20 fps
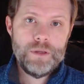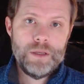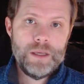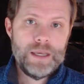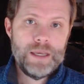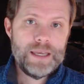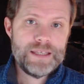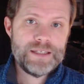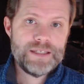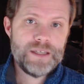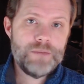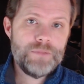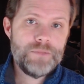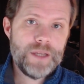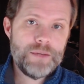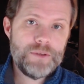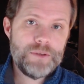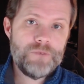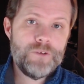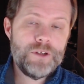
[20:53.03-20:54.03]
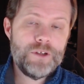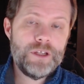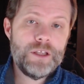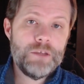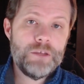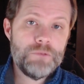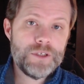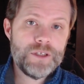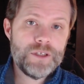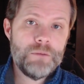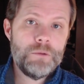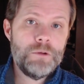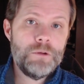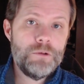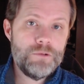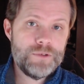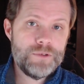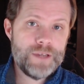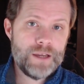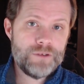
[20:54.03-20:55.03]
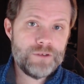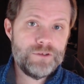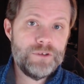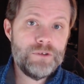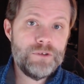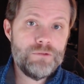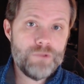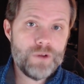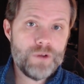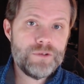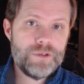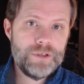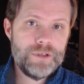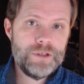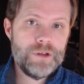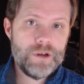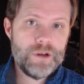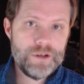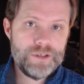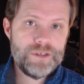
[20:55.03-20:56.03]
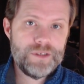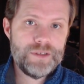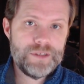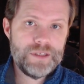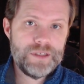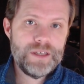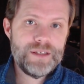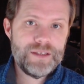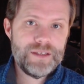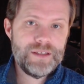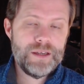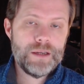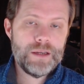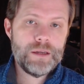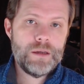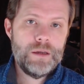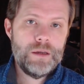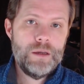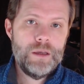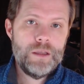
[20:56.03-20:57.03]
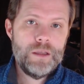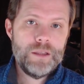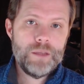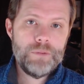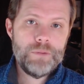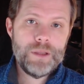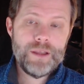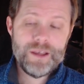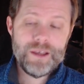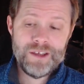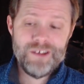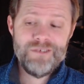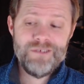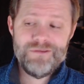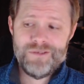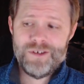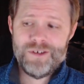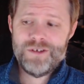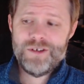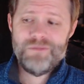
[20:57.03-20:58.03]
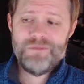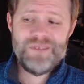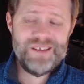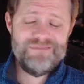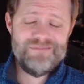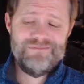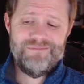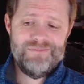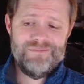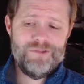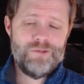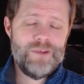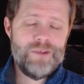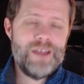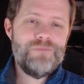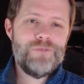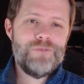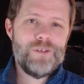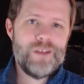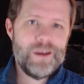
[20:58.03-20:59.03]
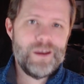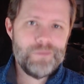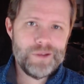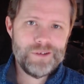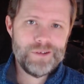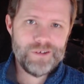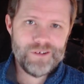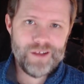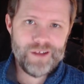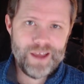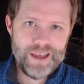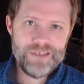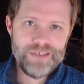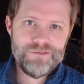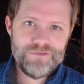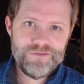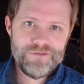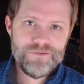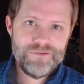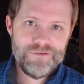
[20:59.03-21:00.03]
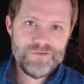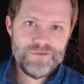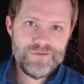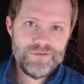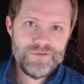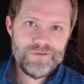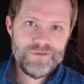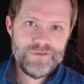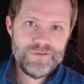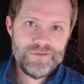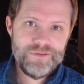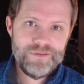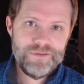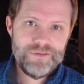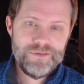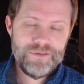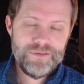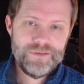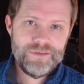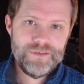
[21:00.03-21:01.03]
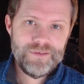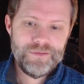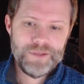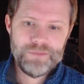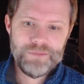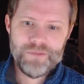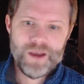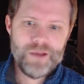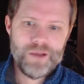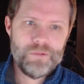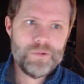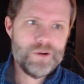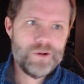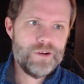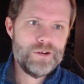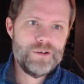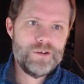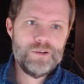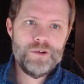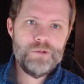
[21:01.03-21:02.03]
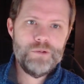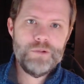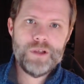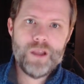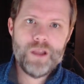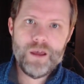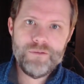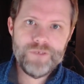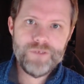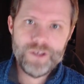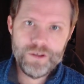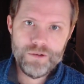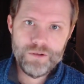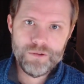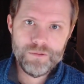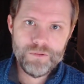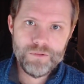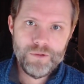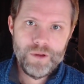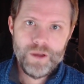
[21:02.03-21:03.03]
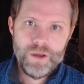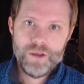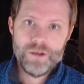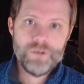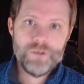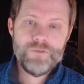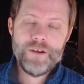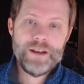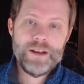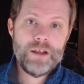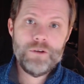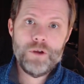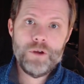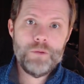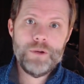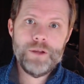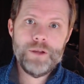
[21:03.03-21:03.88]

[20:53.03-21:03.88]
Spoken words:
And sometimes if you're dealing with someone who is actually grossly narcissistic, they'll be like, you should be grateful I'm in your life. I mean, my word, who would love you? You'll find out nobody